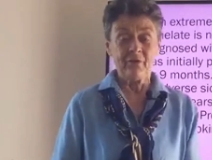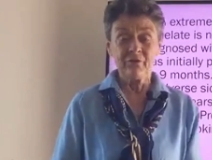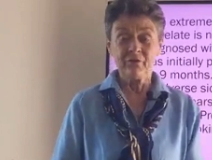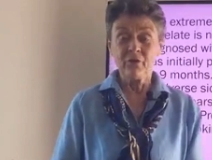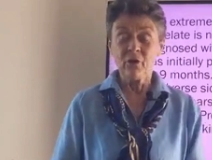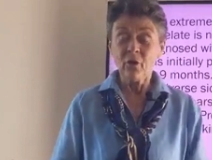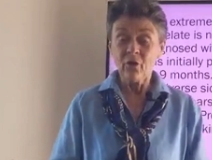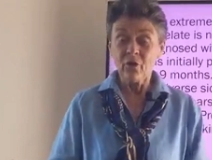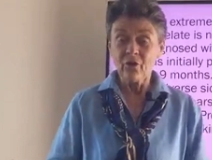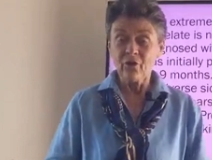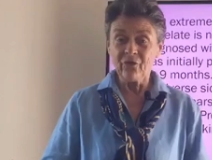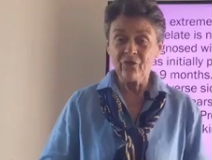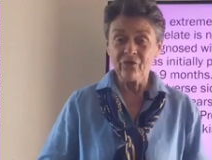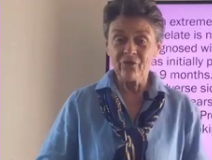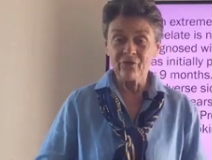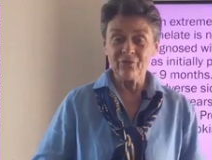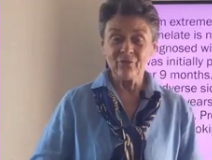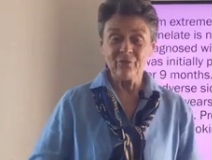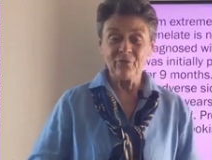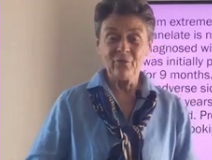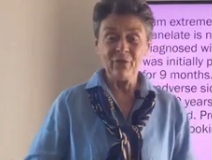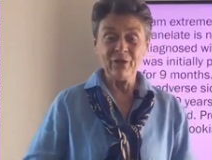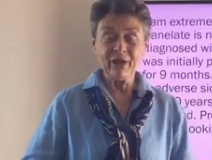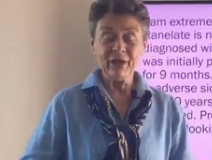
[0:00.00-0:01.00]
of course,
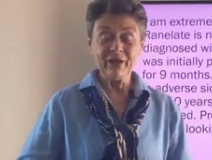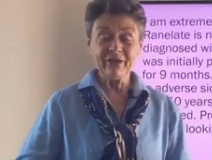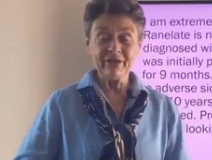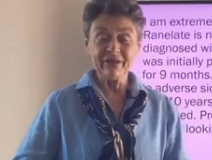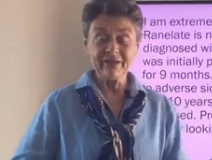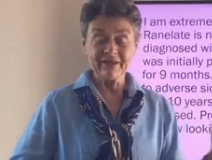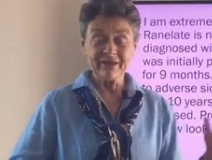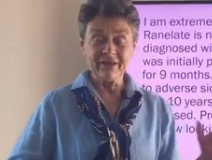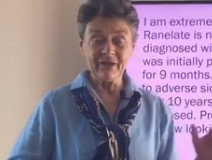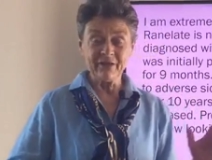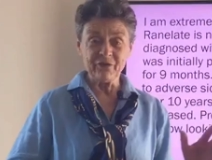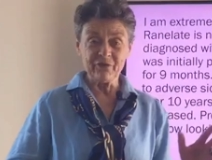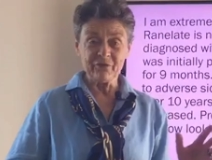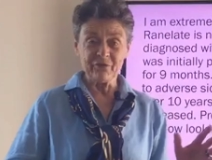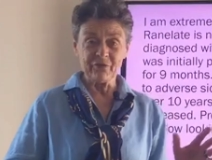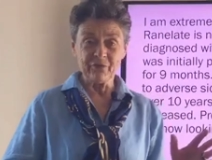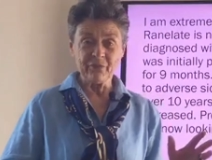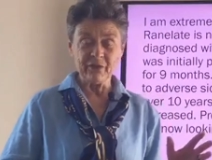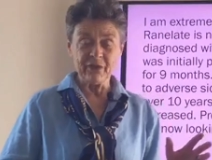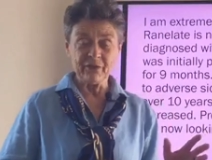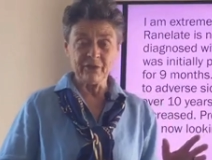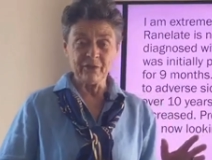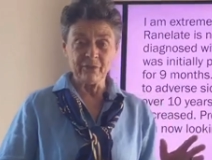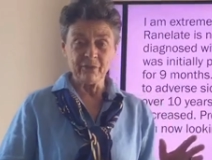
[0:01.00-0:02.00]
we at the Center for
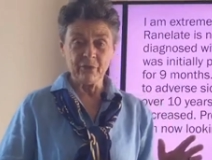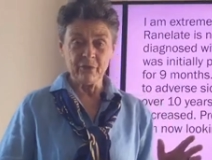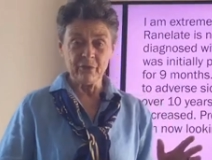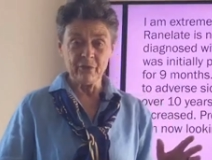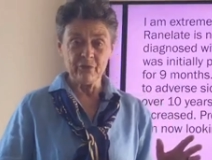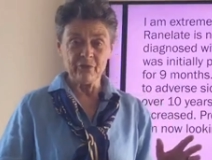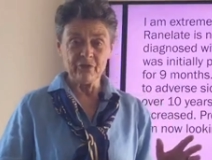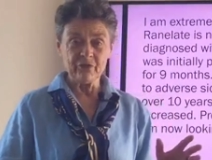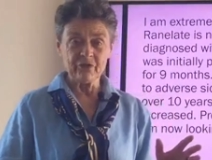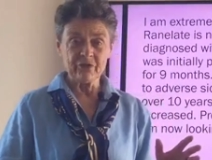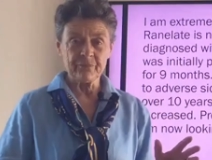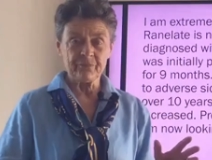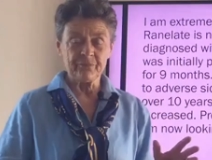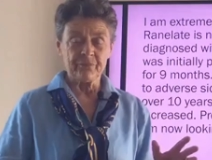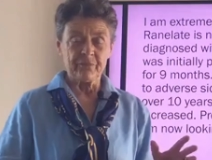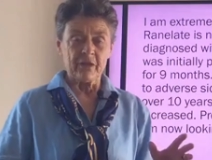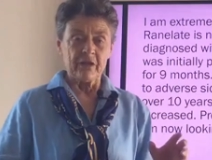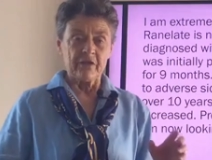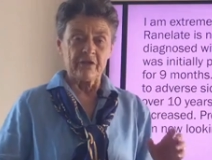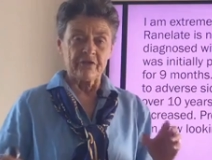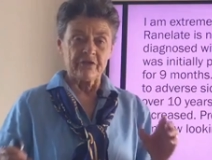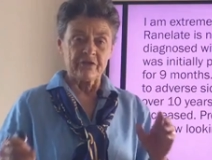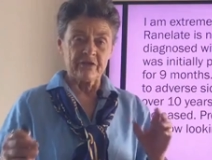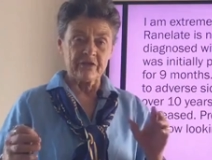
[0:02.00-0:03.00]
Better Bones
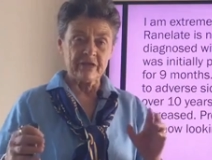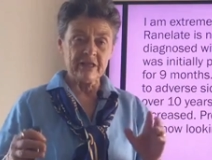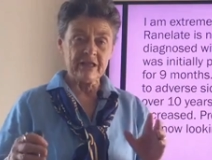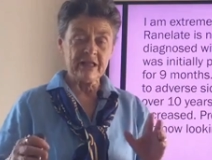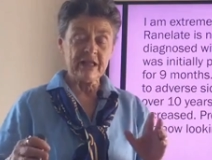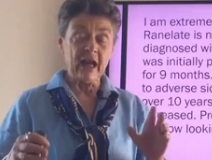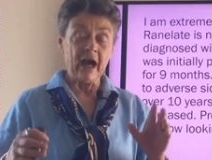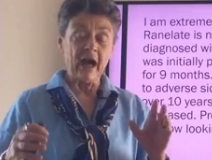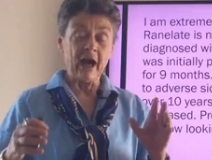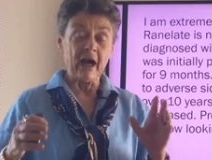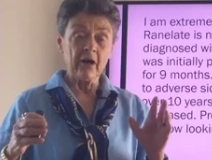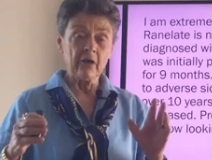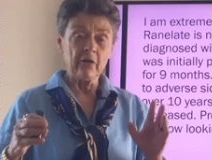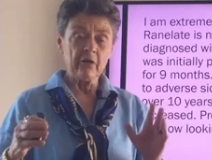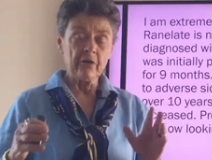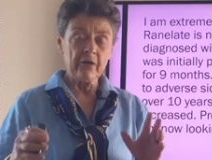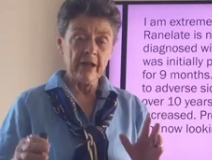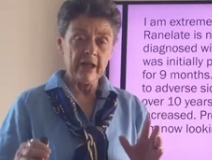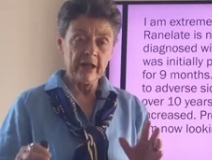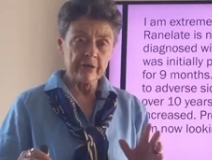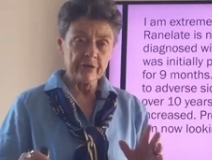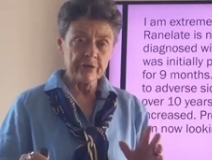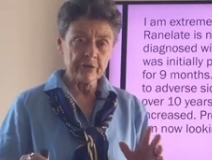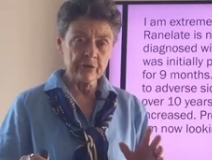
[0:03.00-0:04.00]
see our
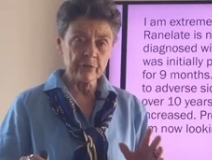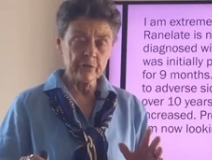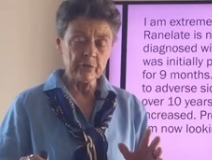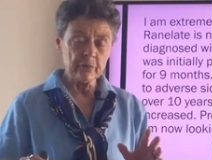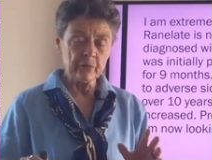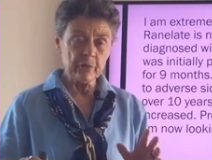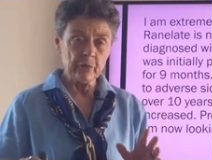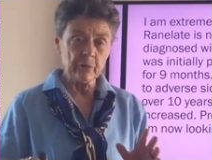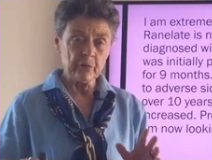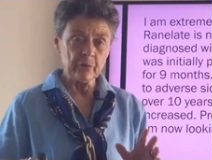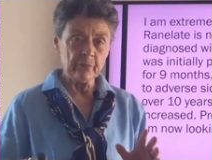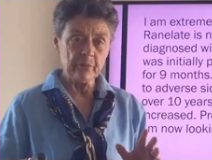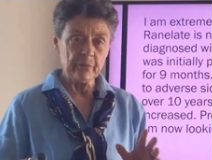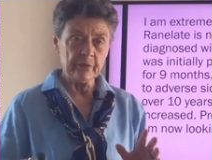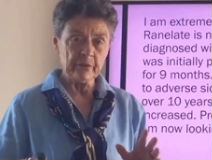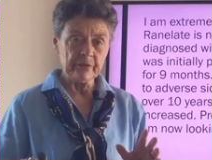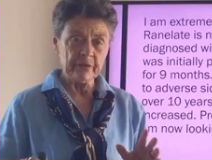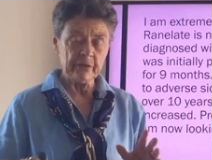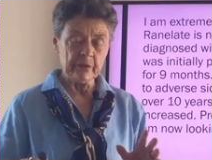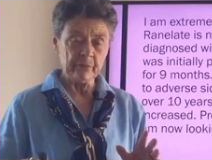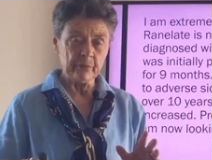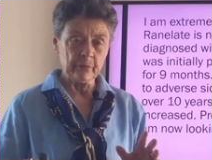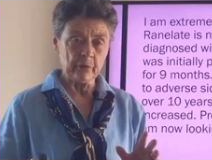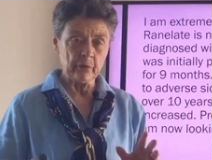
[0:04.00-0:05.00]
natural bone
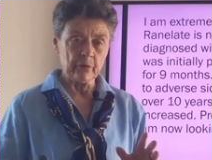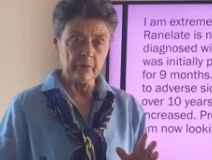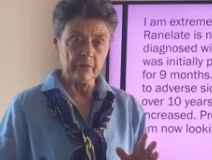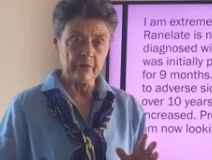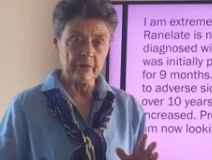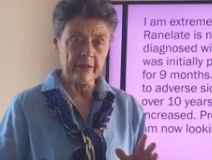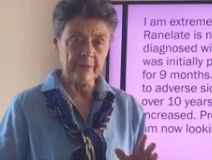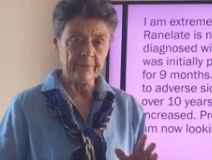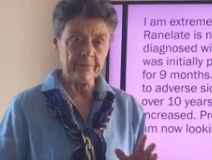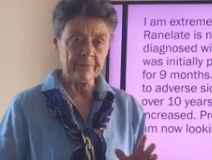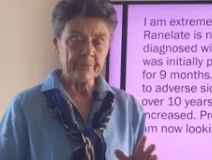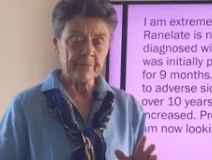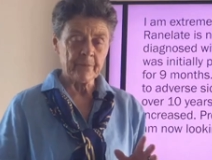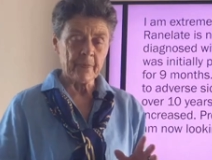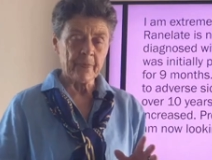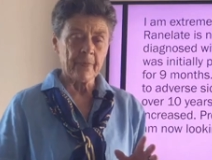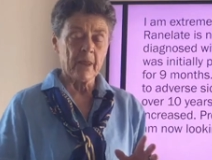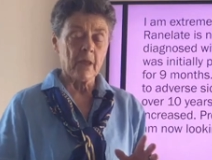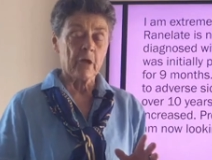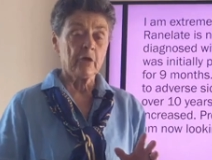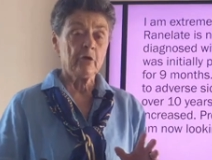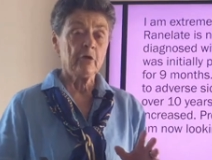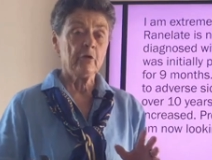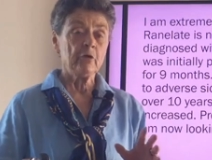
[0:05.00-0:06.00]
building program
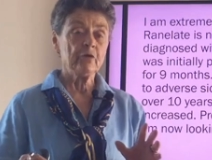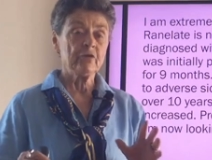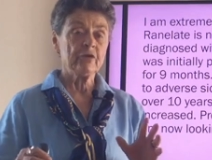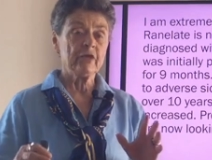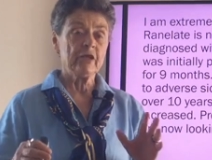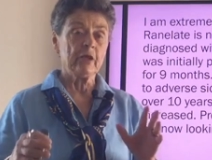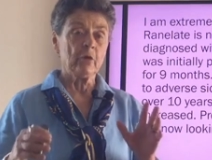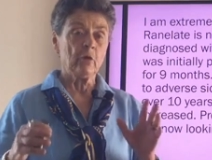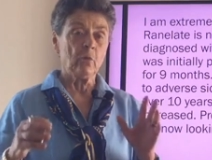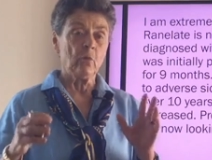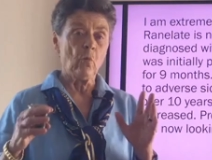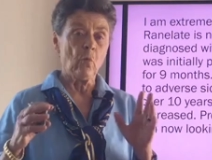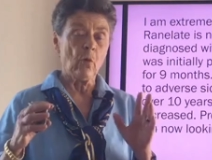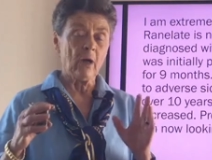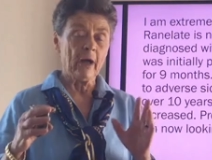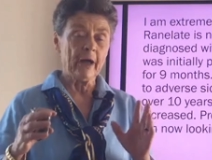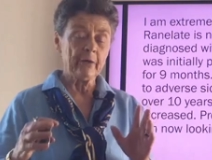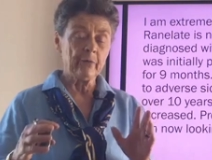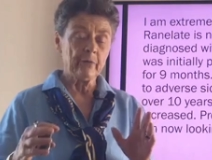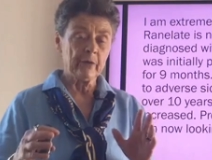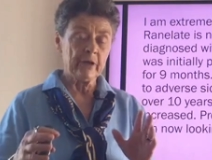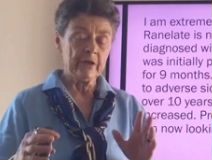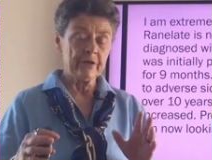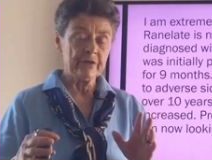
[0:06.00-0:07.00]
using a
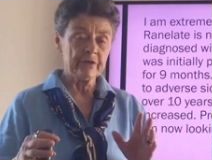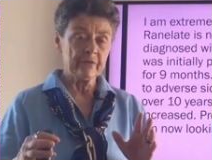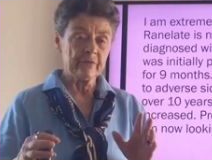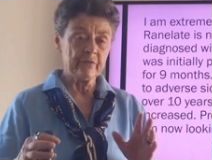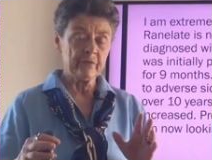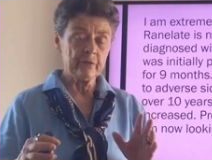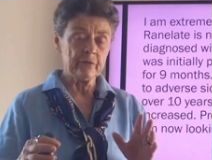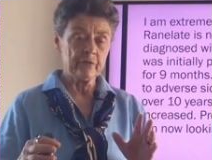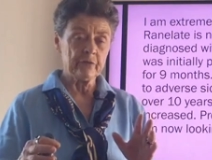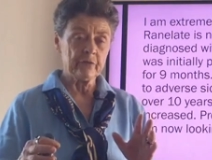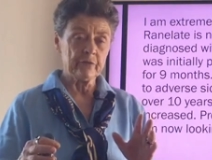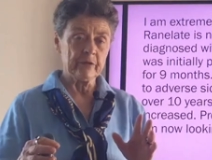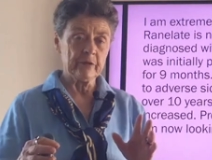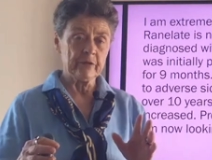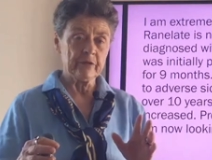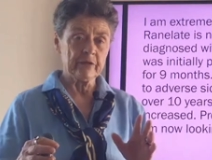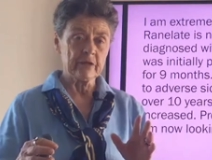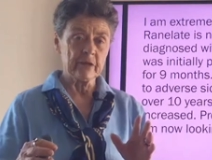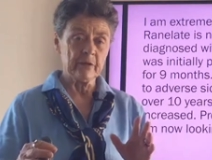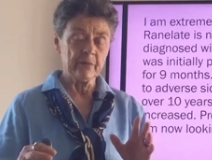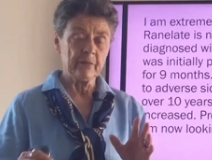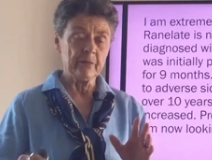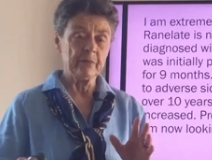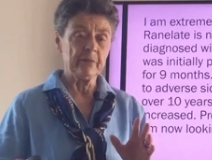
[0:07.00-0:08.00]
wide range of nutrient
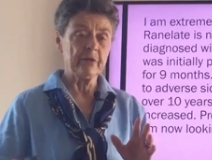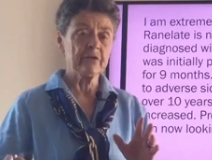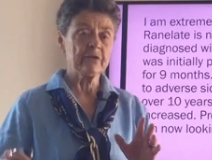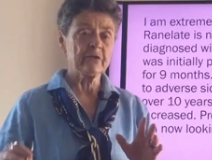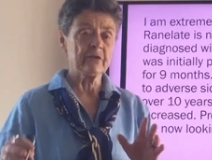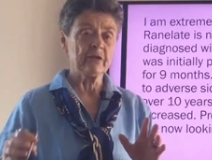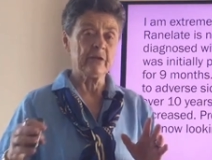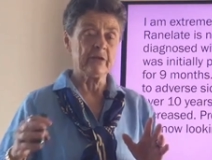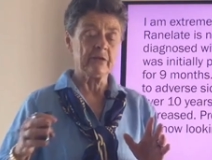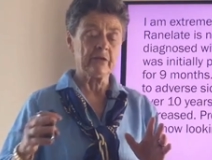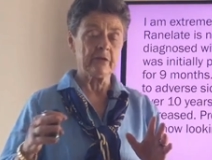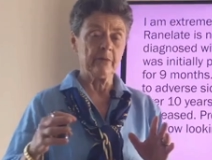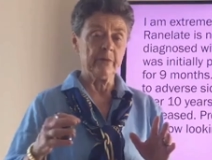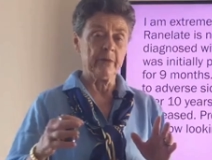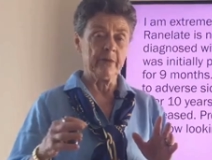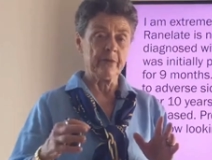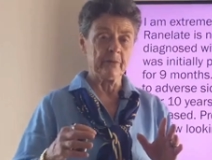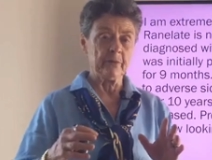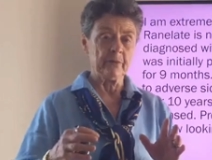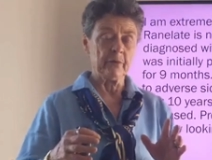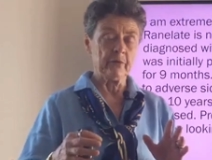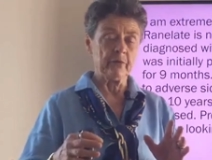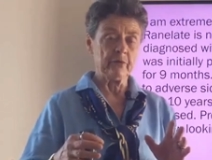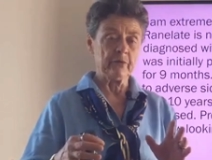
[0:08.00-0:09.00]
supplements like the Better
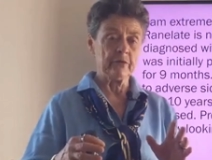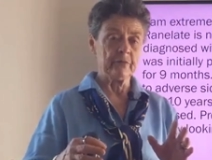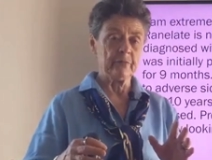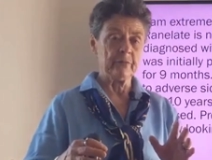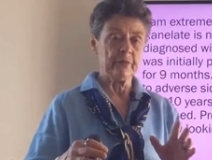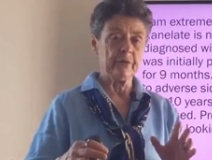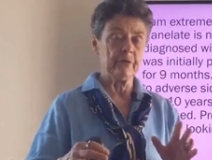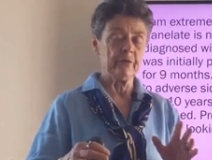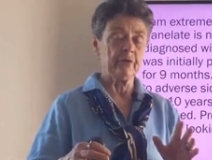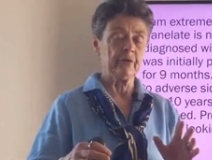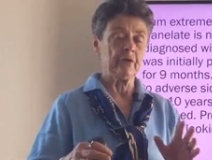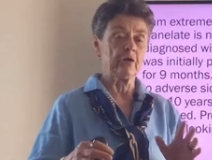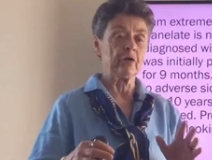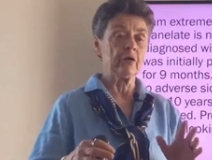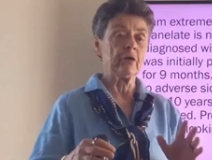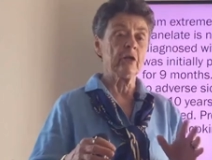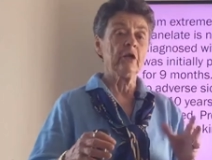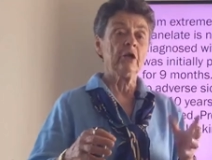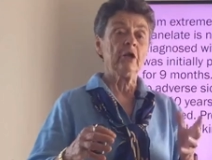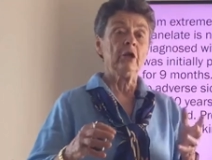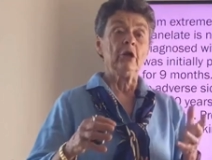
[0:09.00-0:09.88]
Bones Builder